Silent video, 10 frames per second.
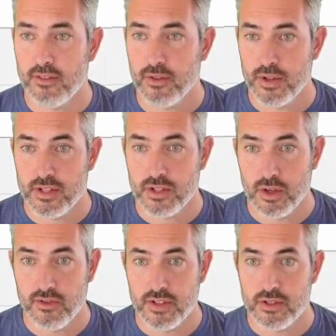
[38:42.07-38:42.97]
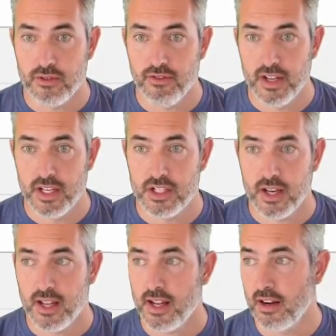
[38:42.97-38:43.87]
for the service to finish
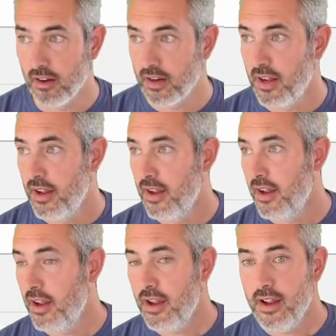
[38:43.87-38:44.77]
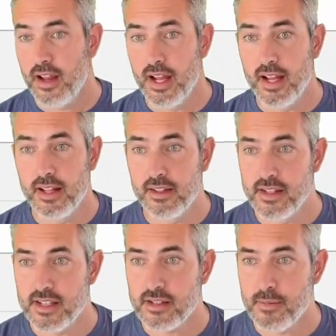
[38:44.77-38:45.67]
here. And
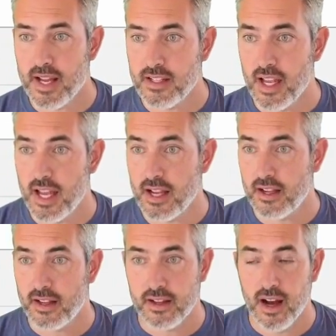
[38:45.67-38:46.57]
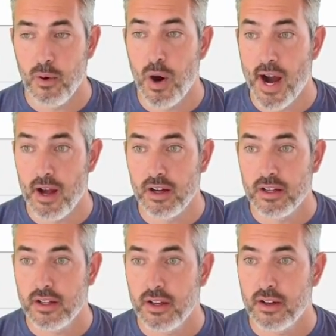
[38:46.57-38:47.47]
this might take a while.
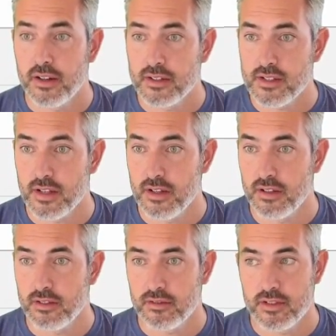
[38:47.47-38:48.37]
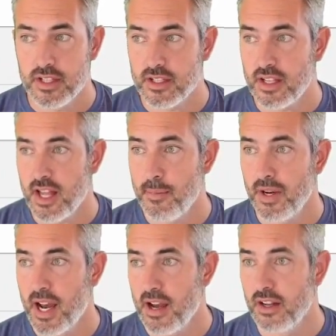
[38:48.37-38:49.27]
So just keep an
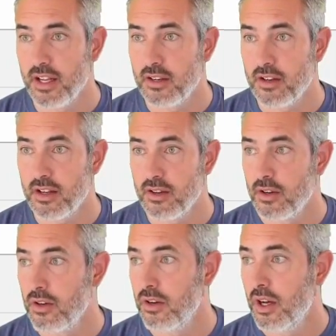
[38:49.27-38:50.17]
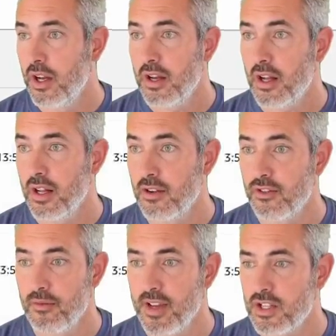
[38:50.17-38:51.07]
eye on it. You can go to
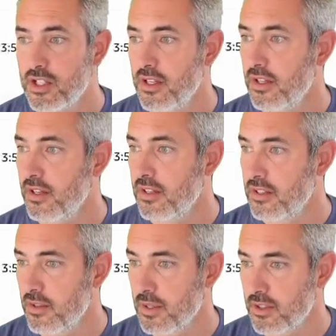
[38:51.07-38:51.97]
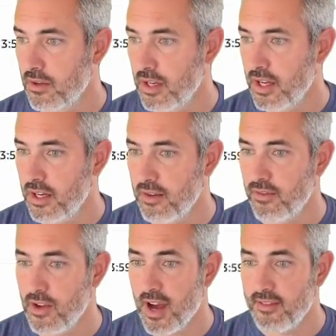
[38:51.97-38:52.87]
CloudFormation and see what's going on. And if
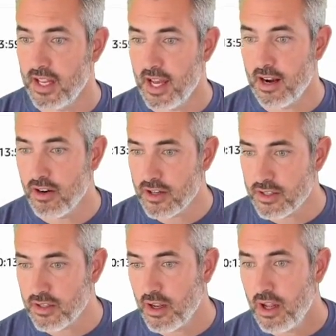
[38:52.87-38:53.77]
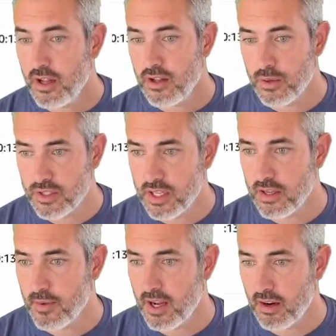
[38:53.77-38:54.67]
you have any errors, you'll see
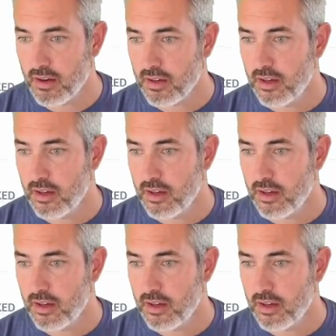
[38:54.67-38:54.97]
them here